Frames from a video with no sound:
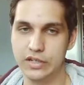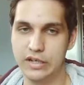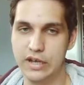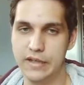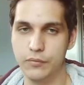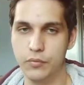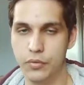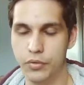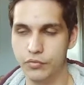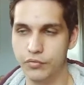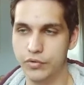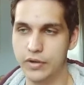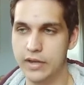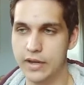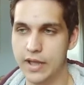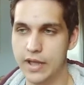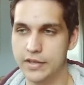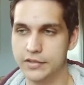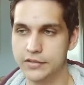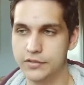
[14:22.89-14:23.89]
and level 3
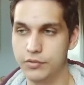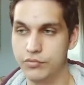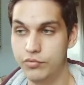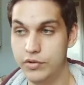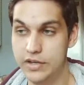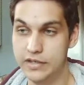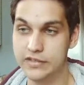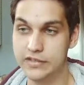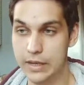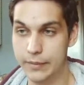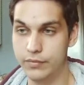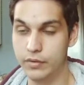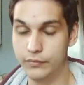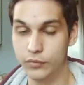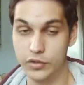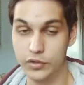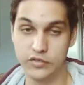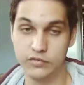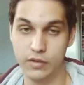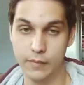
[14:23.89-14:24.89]
has 3 separate
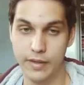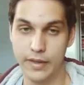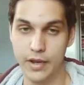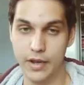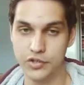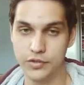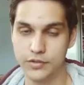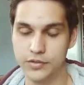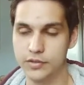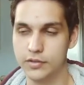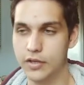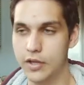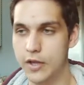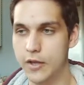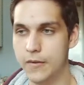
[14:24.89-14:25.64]
voiceover managers.